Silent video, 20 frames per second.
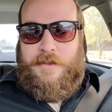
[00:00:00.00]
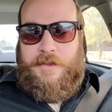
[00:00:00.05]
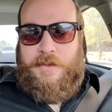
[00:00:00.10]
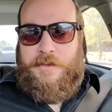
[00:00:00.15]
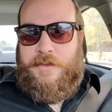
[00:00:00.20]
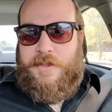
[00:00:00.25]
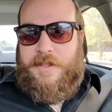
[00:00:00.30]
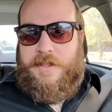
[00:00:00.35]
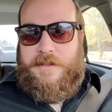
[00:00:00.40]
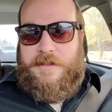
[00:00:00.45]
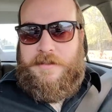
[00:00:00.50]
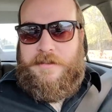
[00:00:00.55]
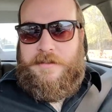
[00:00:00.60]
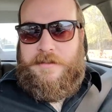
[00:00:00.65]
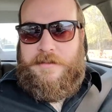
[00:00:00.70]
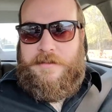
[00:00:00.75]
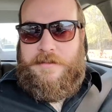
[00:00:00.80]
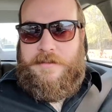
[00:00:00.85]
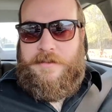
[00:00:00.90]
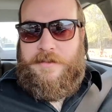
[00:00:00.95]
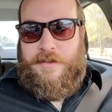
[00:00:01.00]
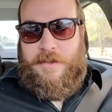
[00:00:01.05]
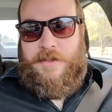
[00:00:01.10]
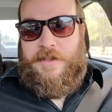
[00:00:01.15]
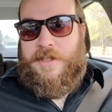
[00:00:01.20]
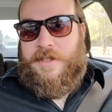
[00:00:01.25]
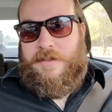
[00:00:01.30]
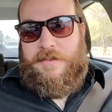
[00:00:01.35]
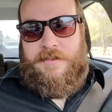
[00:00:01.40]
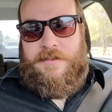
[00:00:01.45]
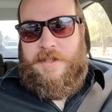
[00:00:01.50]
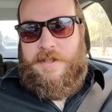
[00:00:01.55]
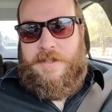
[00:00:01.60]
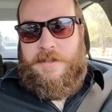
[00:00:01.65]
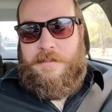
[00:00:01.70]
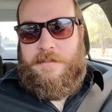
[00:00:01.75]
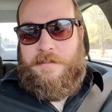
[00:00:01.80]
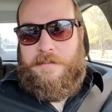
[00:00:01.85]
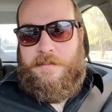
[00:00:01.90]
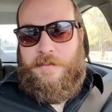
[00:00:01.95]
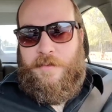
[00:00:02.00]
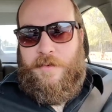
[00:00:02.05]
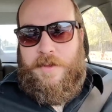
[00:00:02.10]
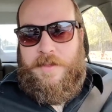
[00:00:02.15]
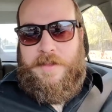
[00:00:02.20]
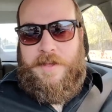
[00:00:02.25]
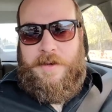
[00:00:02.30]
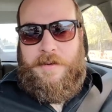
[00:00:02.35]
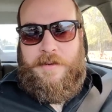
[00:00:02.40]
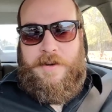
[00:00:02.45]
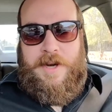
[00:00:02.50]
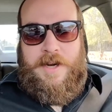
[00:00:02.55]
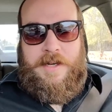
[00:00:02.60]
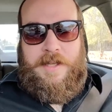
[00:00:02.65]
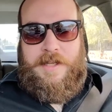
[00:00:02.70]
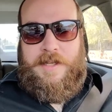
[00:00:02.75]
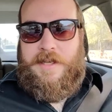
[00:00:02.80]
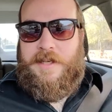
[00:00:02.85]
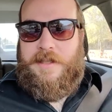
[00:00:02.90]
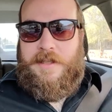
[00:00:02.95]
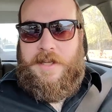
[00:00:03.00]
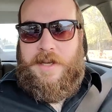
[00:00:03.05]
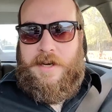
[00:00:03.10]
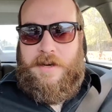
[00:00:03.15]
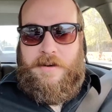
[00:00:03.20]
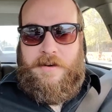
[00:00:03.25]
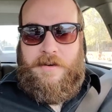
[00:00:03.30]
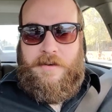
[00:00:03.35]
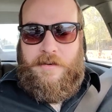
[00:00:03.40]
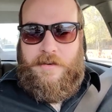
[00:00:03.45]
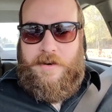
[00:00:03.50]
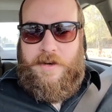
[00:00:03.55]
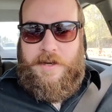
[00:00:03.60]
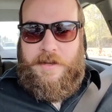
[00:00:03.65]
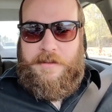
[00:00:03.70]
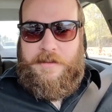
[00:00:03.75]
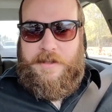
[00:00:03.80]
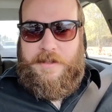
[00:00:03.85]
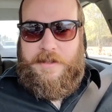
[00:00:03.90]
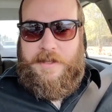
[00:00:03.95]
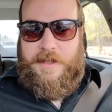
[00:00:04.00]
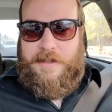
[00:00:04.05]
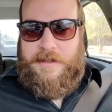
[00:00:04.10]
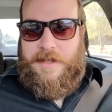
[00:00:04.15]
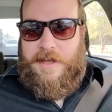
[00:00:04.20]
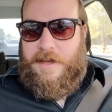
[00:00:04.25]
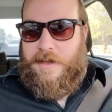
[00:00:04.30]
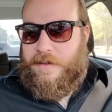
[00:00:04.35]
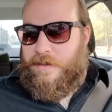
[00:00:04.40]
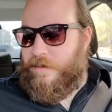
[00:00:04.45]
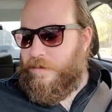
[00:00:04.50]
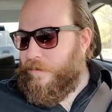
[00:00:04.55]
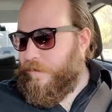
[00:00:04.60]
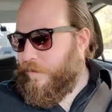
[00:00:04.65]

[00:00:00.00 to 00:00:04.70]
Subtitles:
you can see them without any glare or anything like that.